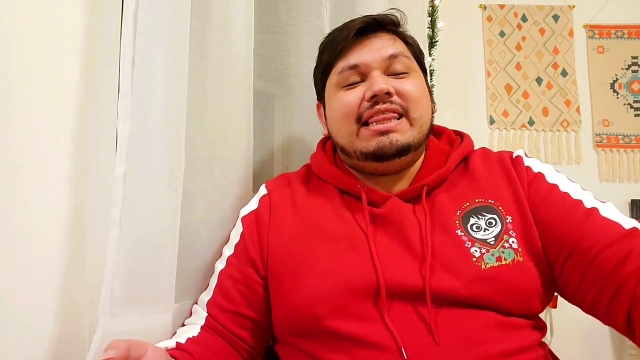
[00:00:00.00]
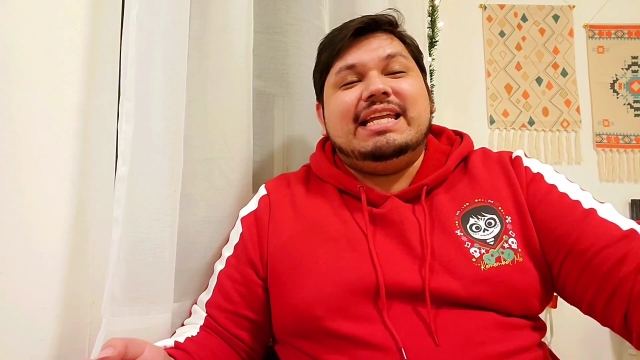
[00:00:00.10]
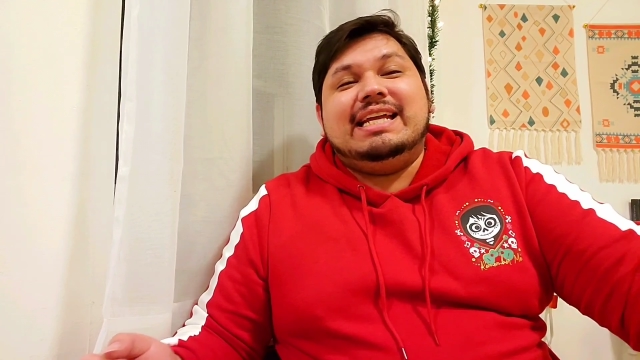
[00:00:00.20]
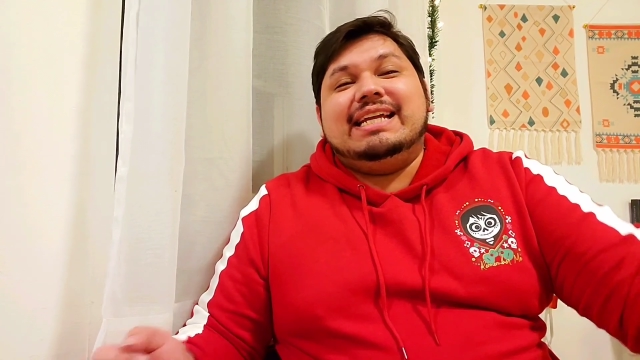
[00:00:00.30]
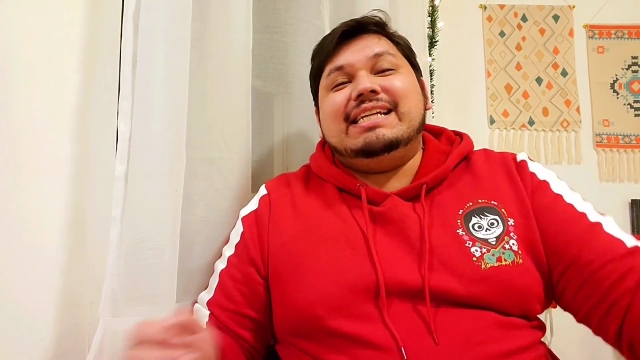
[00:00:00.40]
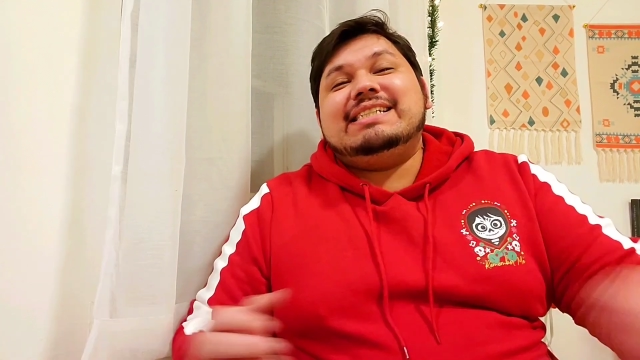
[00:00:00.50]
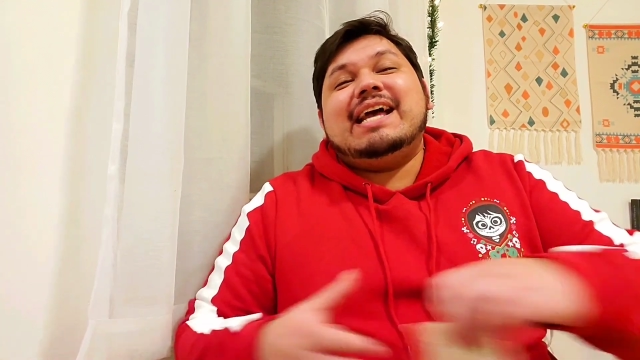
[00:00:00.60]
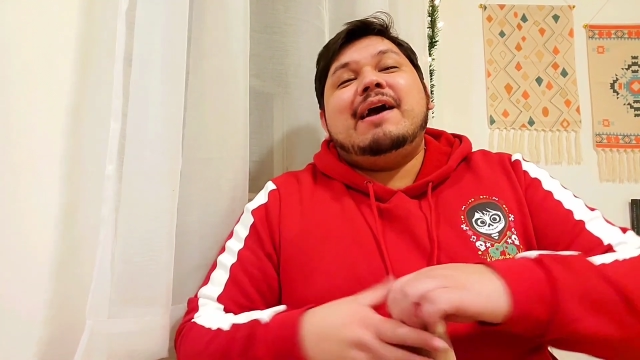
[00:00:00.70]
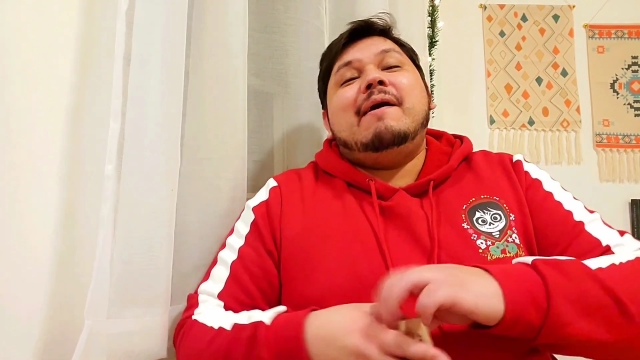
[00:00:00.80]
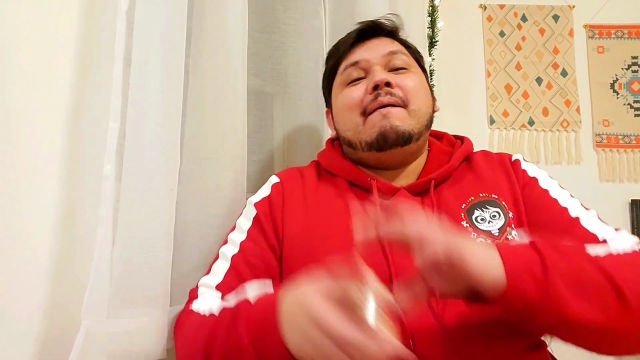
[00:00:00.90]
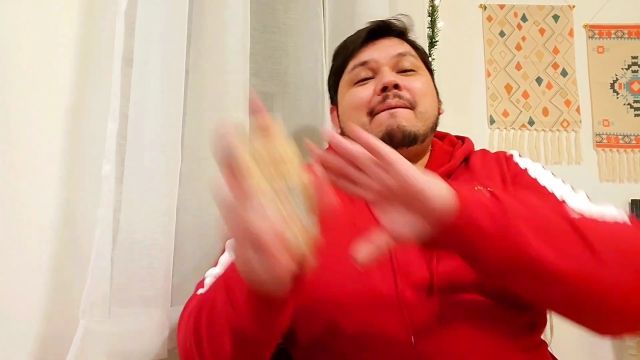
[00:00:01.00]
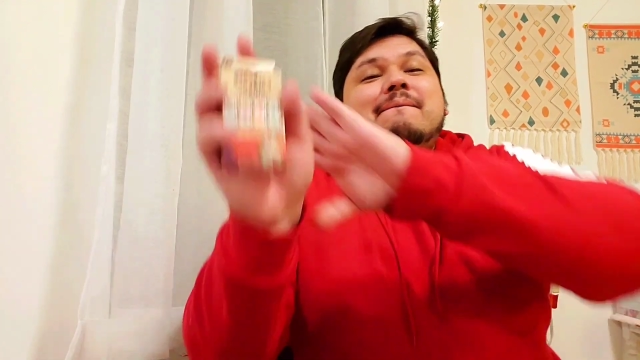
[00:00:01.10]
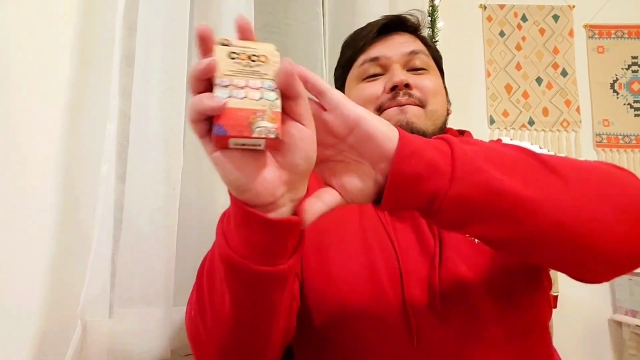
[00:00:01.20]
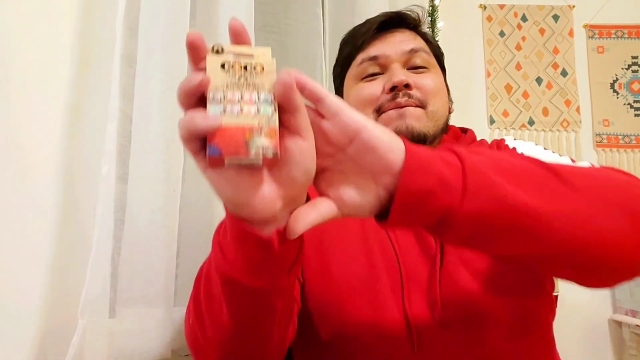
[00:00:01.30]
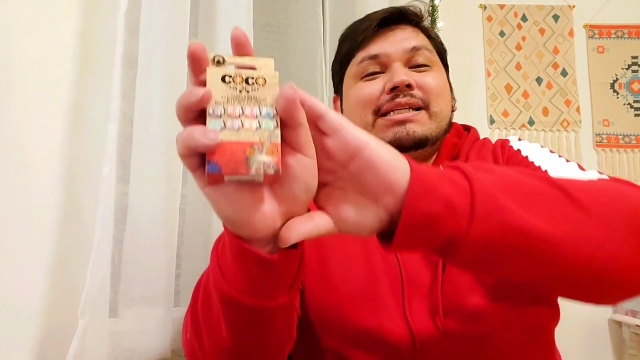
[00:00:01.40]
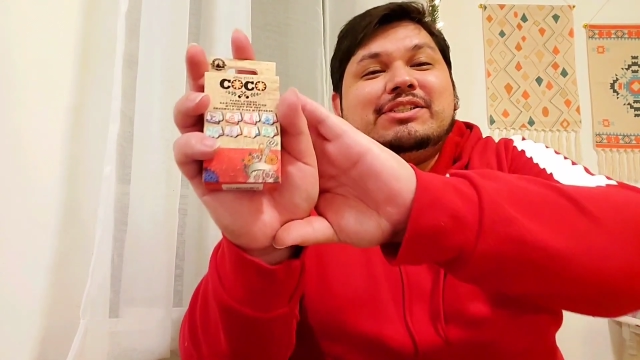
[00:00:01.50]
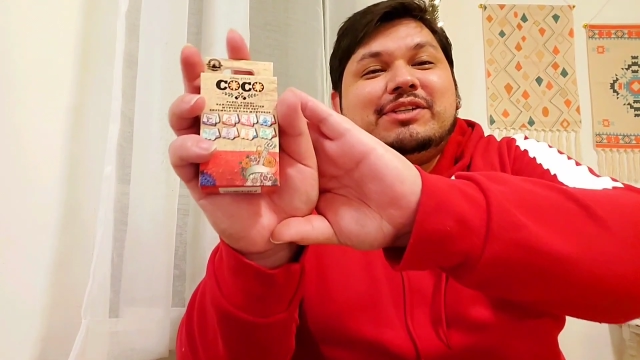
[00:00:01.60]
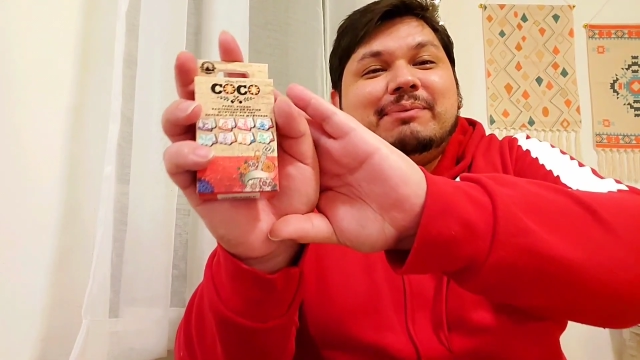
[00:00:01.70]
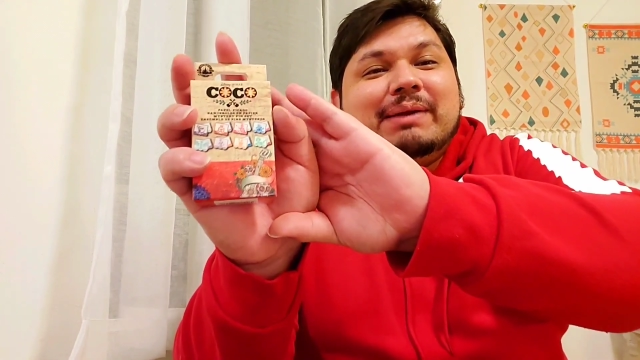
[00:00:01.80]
these mystery